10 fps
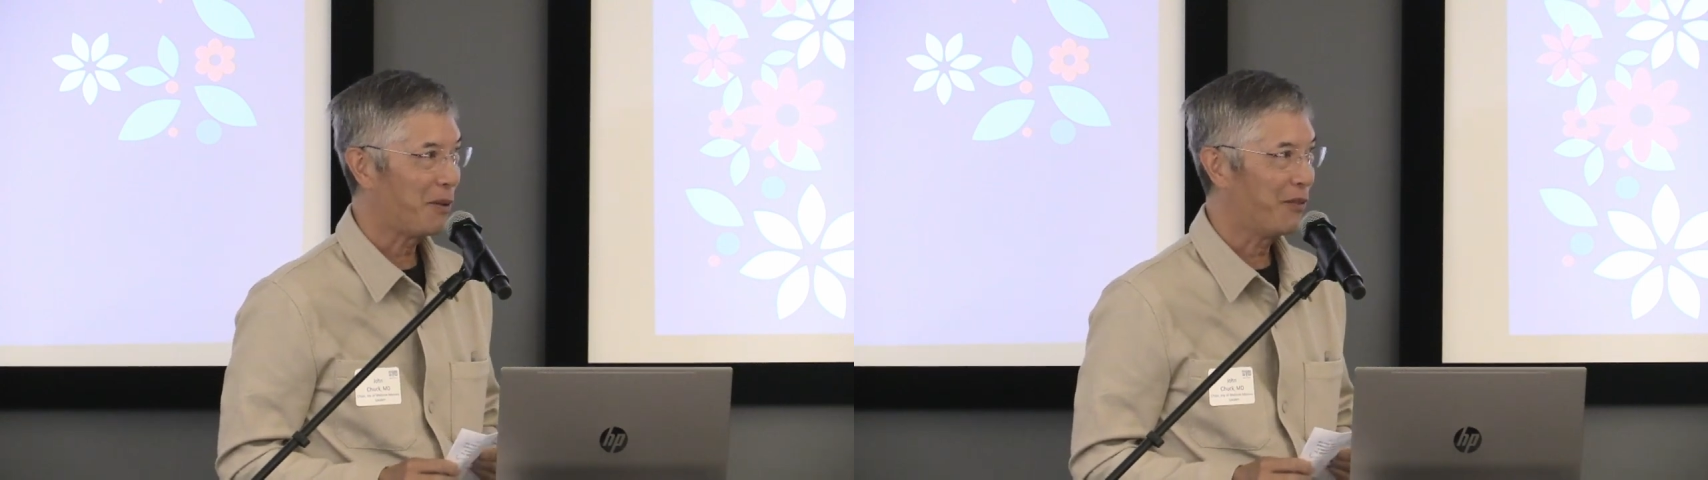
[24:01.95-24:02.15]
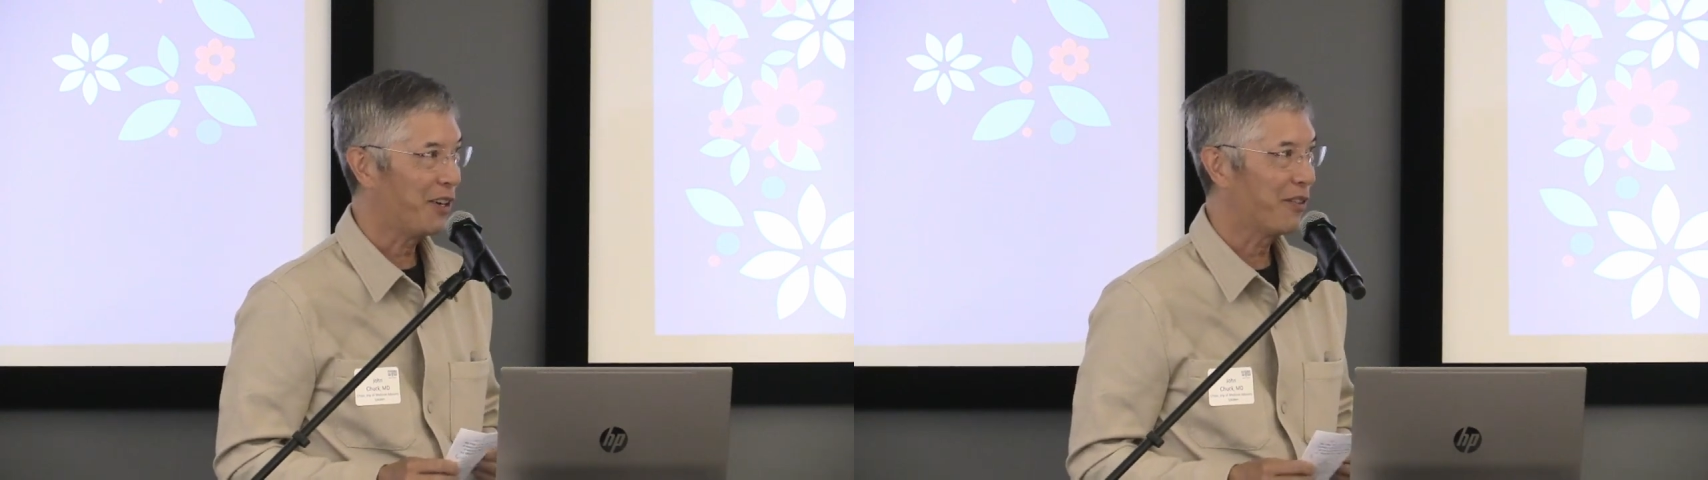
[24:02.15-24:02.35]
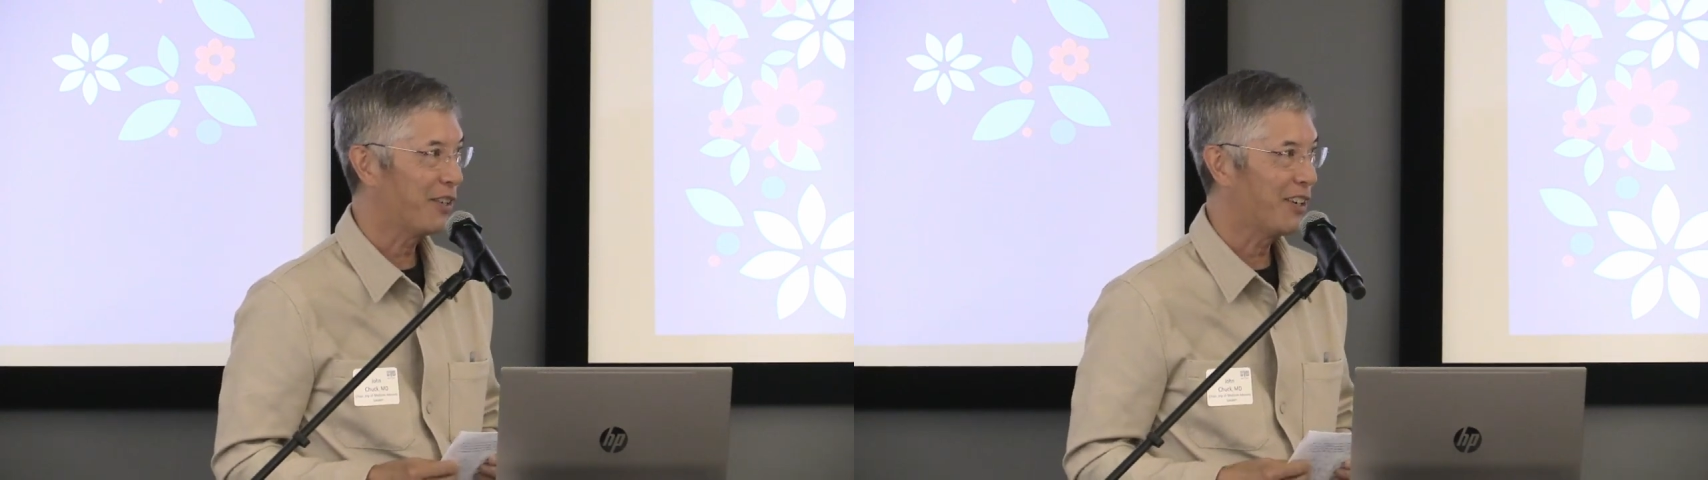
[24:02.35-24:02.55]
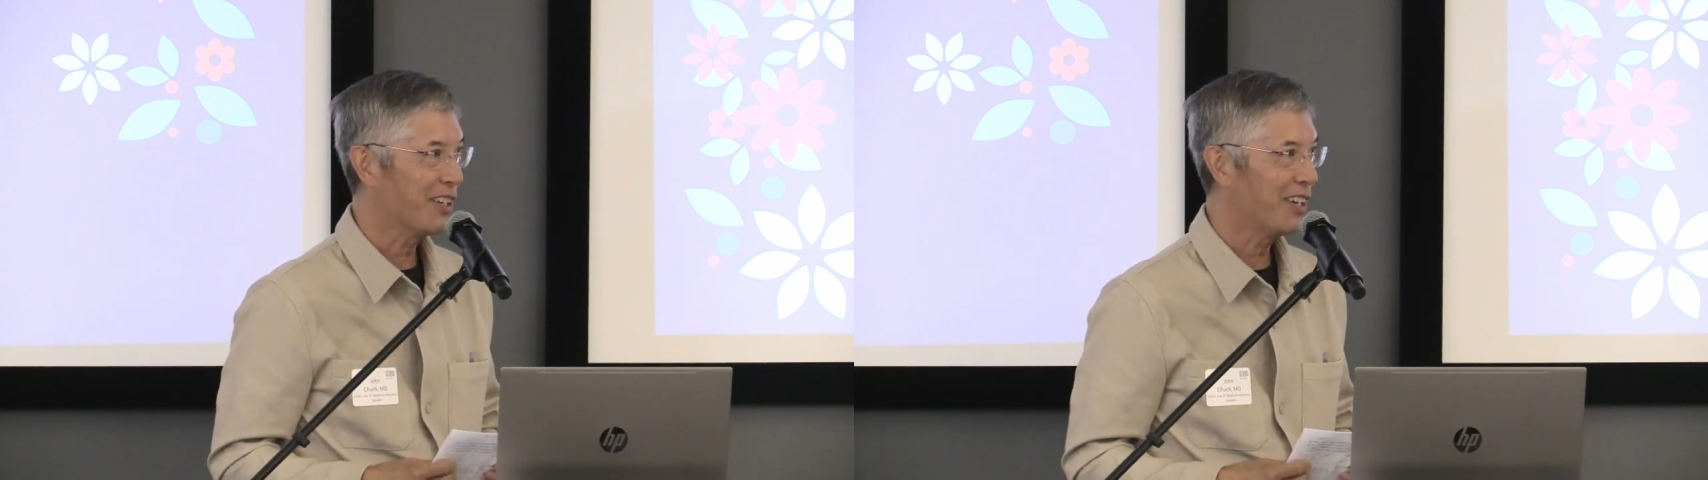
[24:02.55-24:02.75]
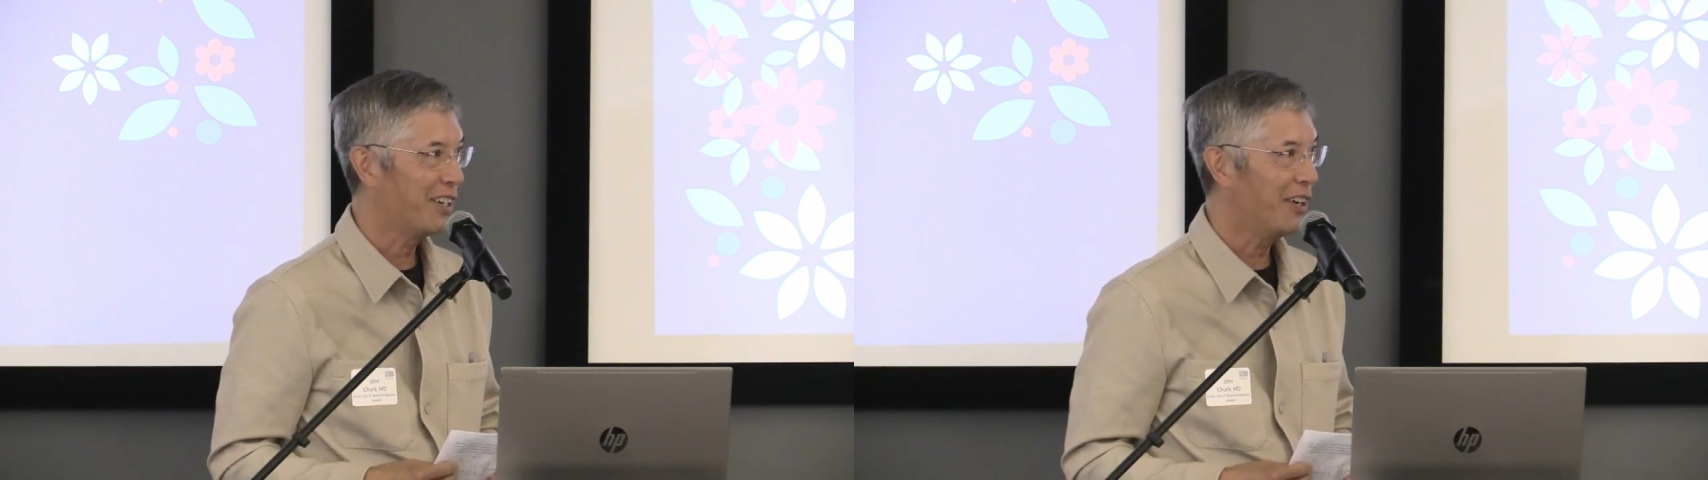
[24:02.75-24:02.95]
have been very,
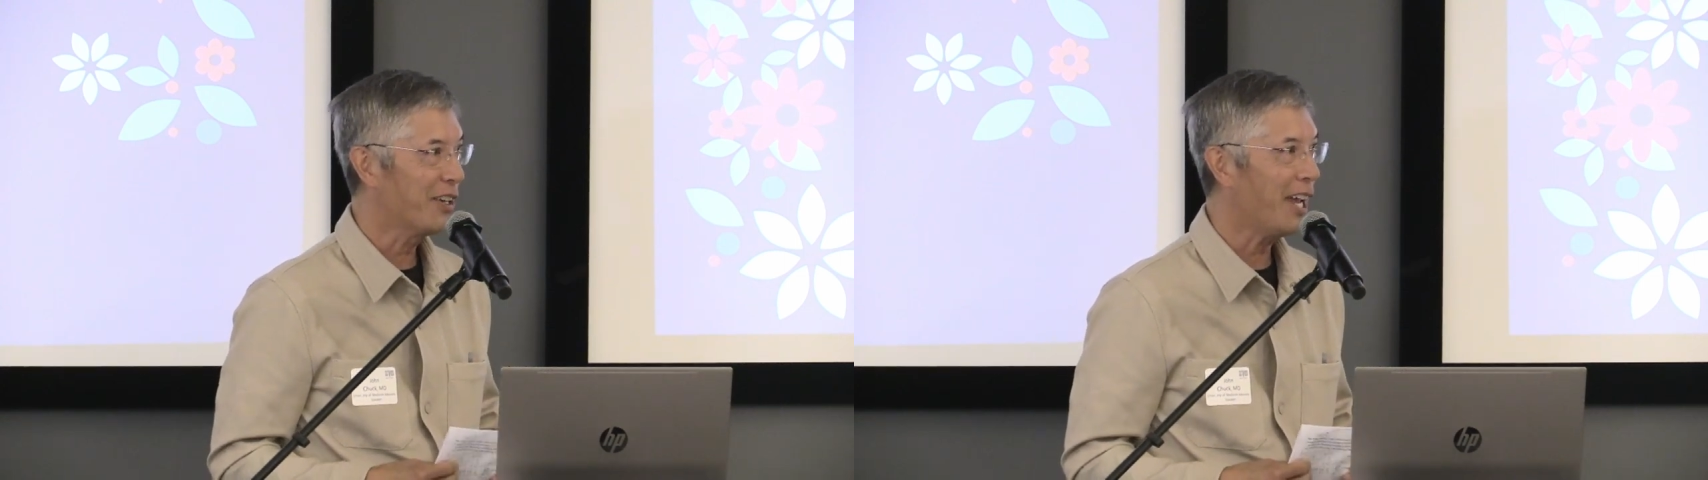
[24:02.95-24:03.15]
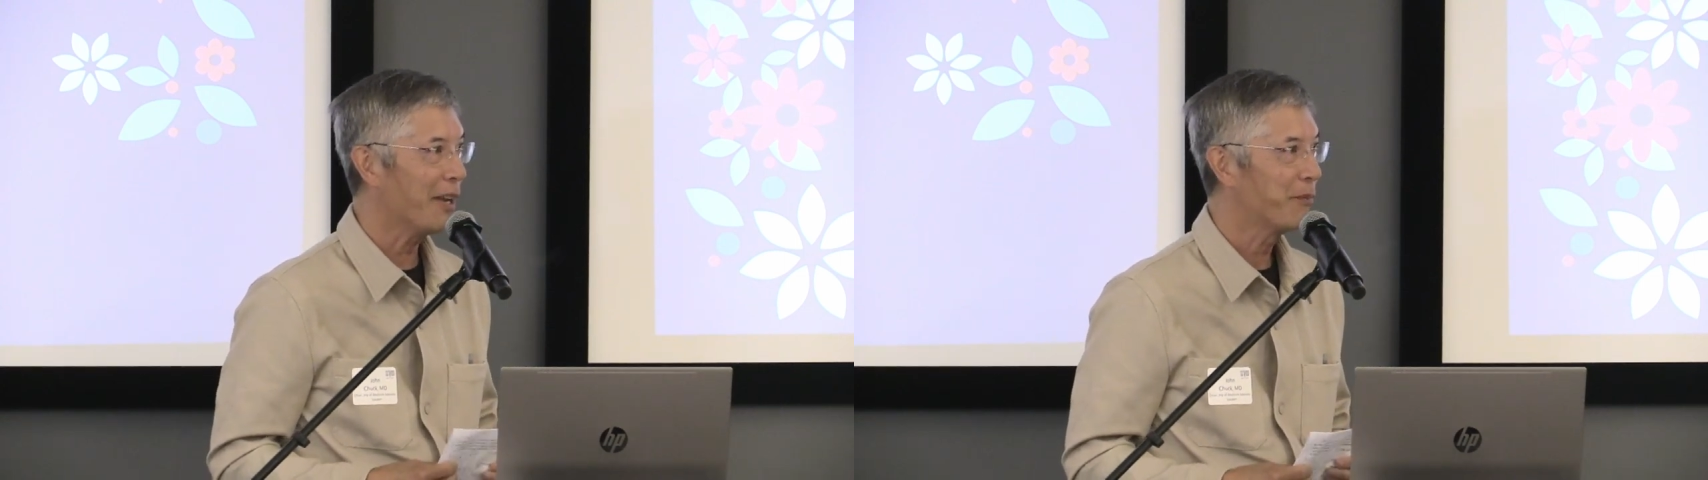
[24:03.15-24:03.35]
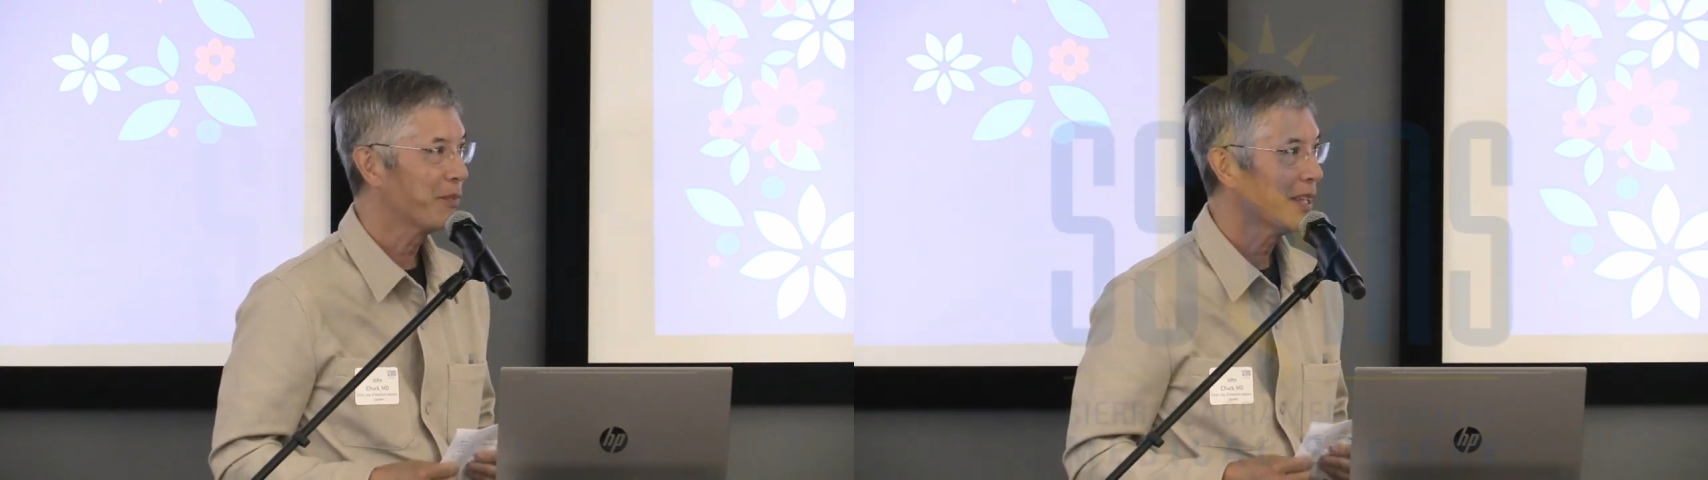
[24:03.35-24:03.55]
very good. Okay.